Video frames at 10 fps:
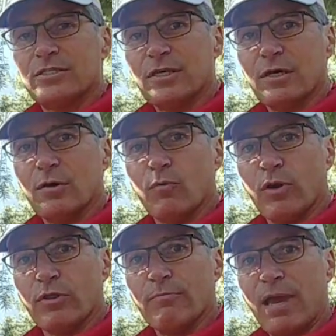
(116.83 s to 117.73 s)

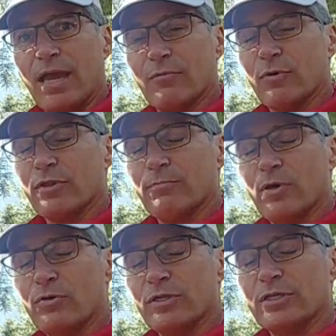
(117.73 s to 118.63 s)
where the
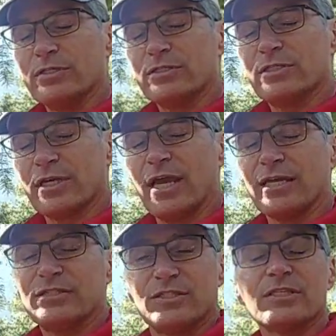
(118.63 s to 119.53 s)
boat is. The
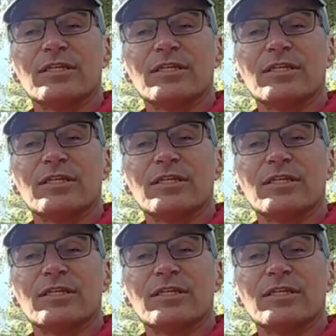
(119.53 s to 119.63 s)
kayak's 6